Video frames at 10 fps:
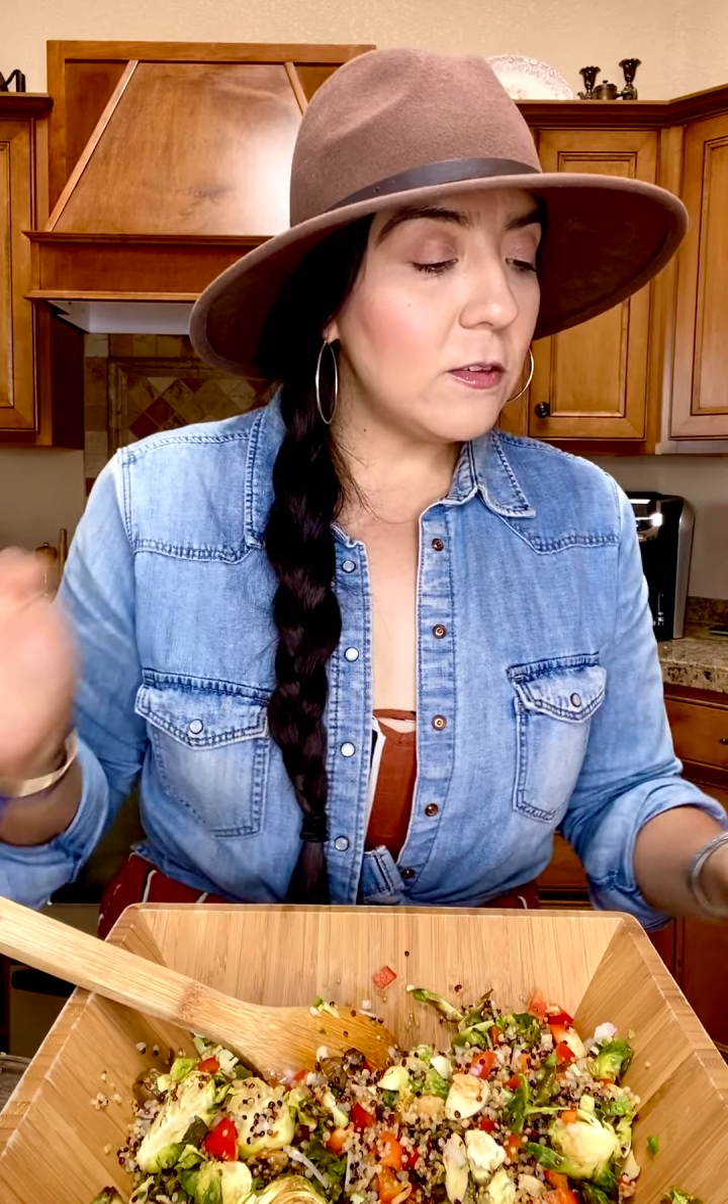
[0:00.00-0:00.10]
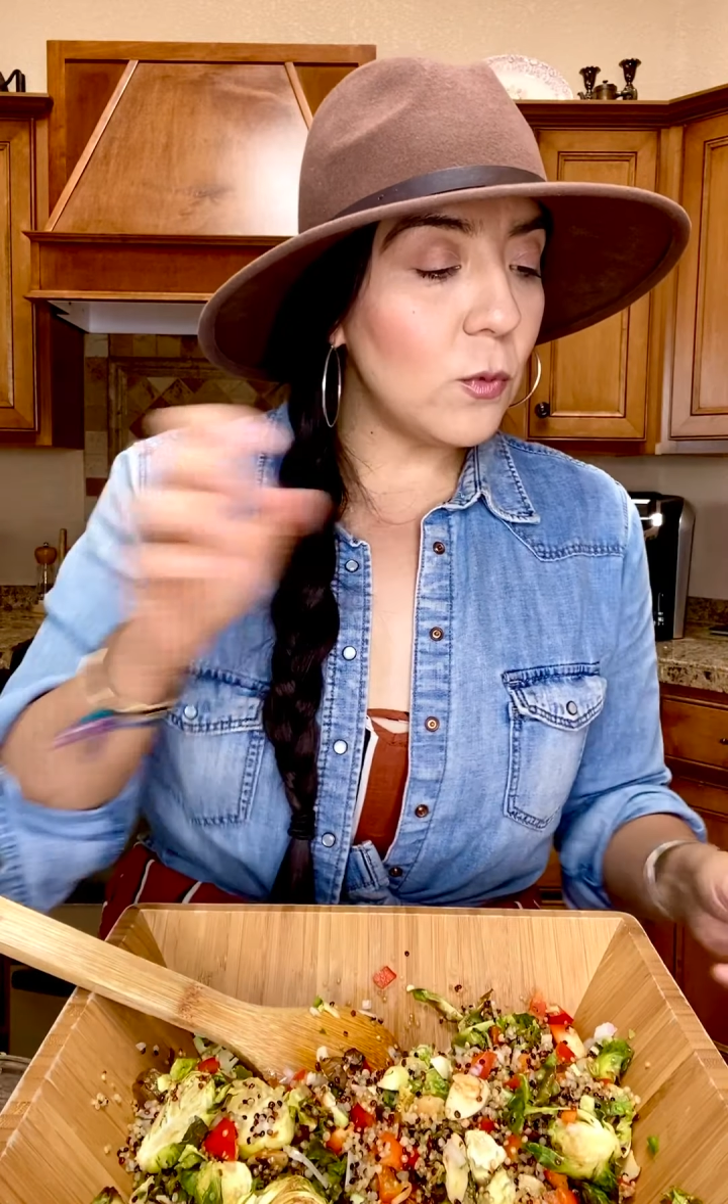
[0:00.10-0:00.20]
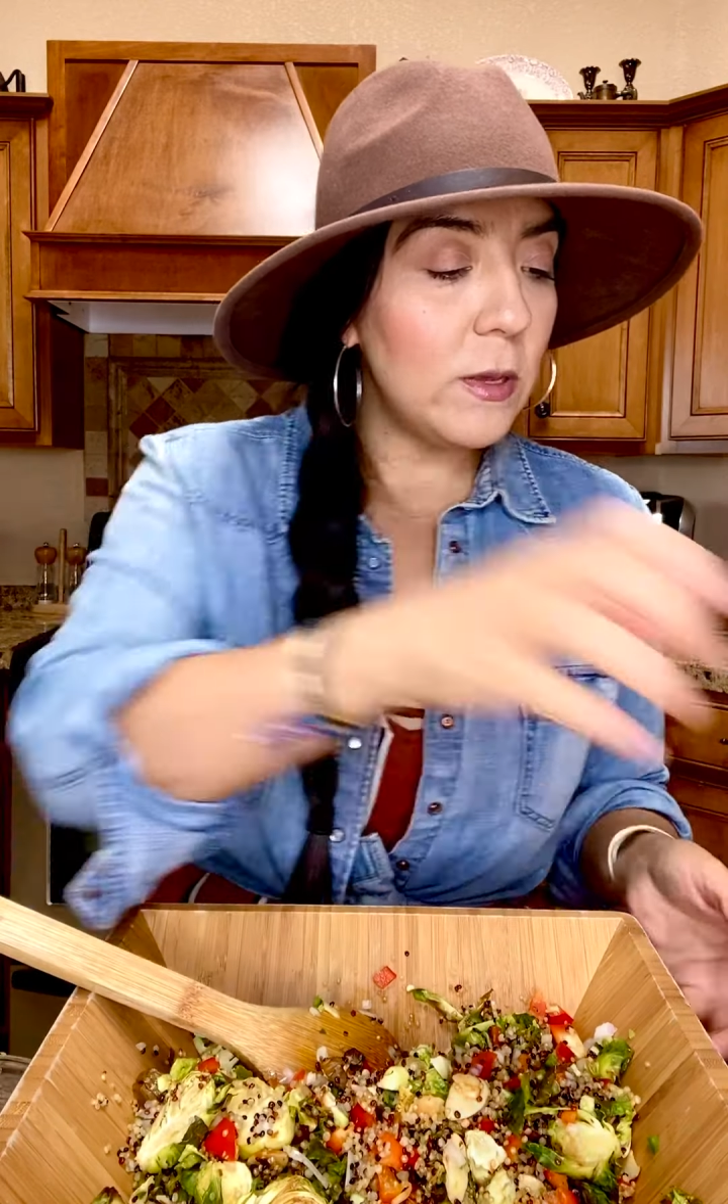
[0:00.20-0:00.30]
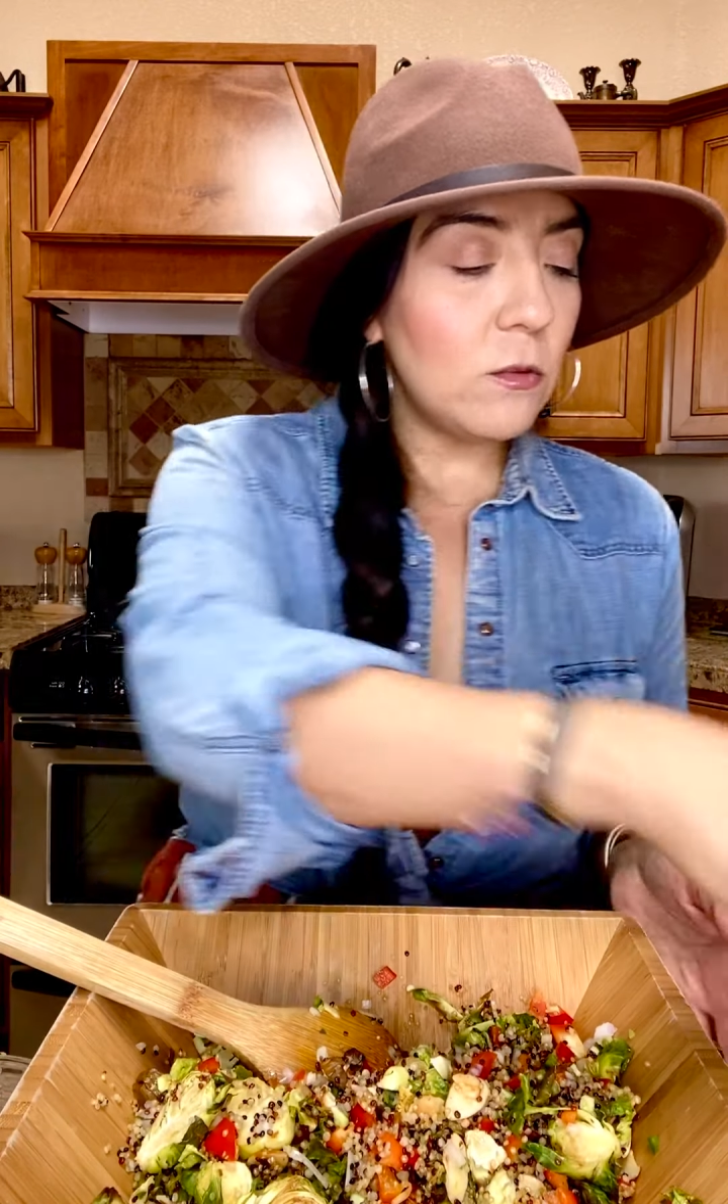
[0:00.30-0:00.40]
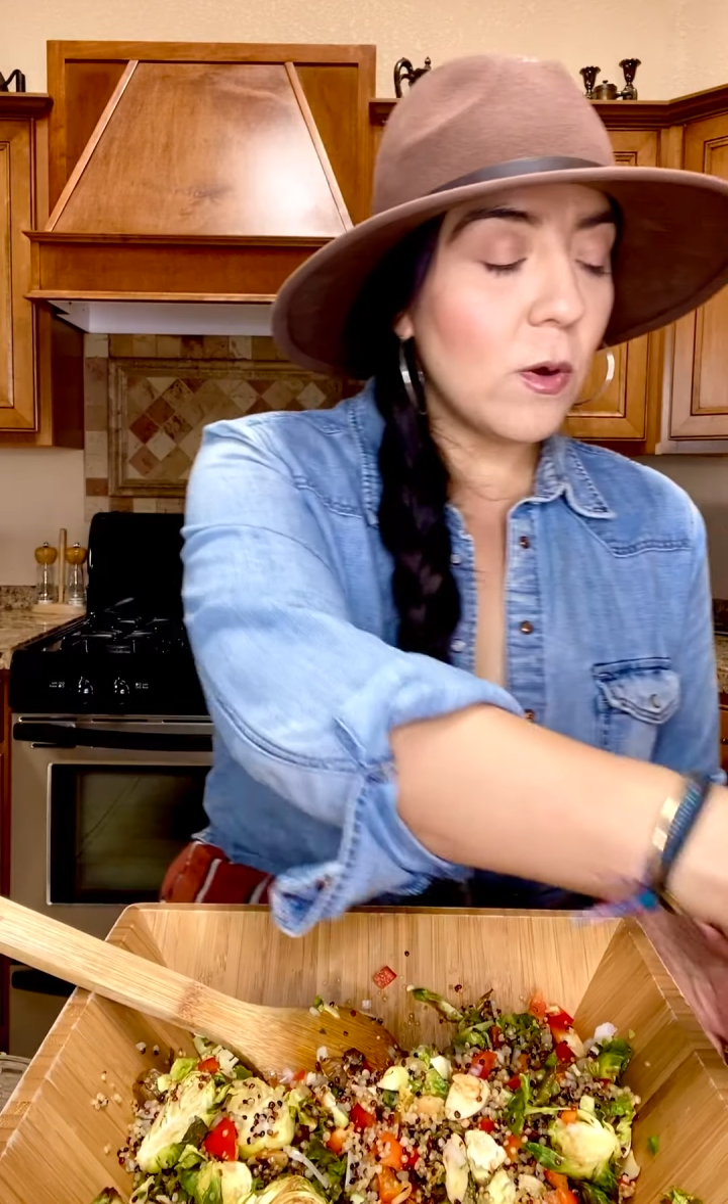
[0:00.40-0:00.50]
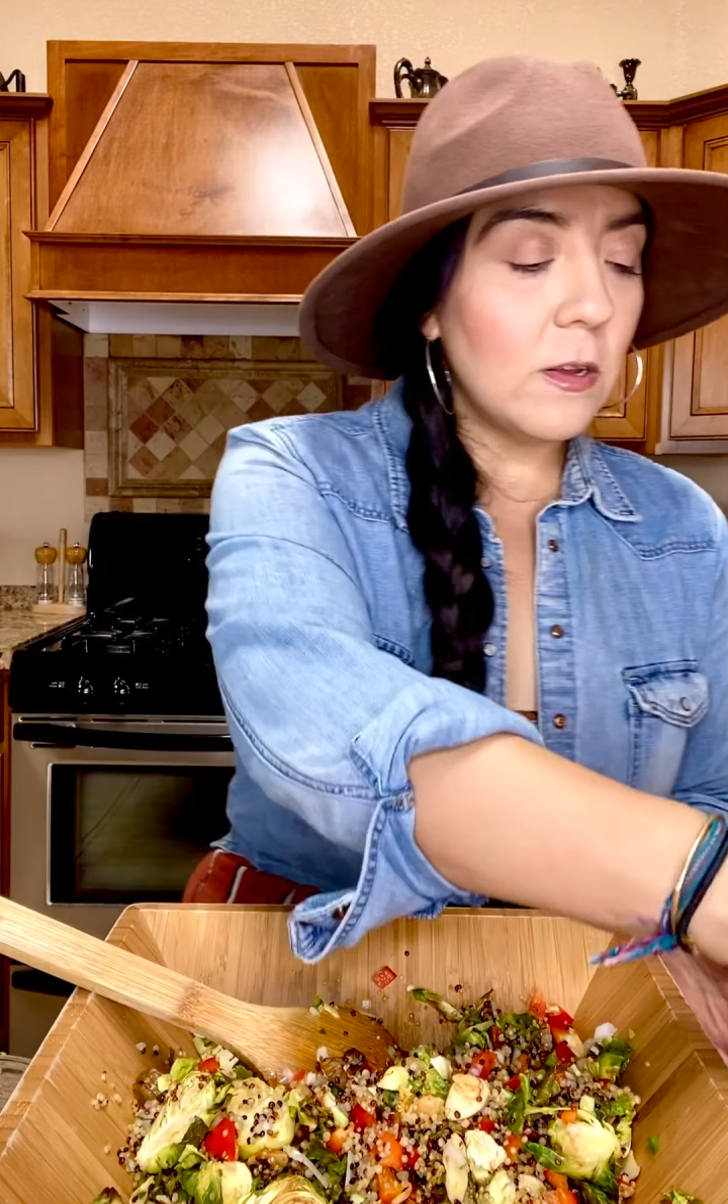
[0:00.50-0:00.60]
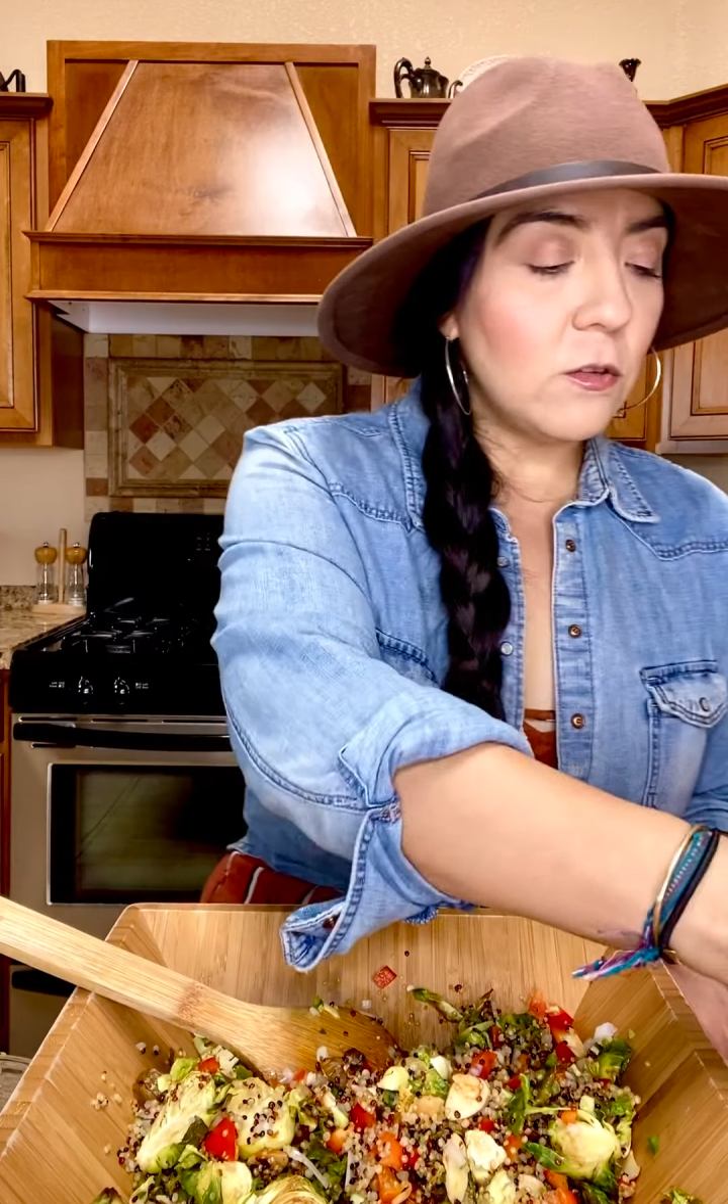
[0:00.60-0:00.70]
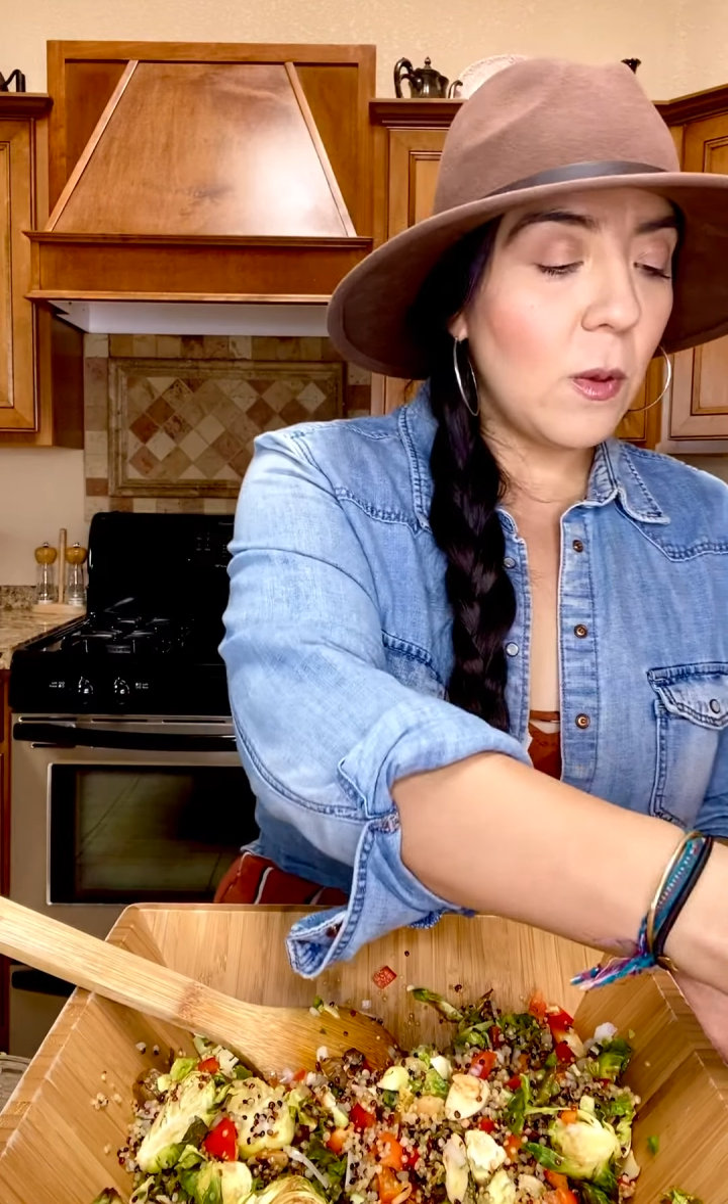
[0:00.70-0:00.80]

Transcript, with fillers: squeezed orange.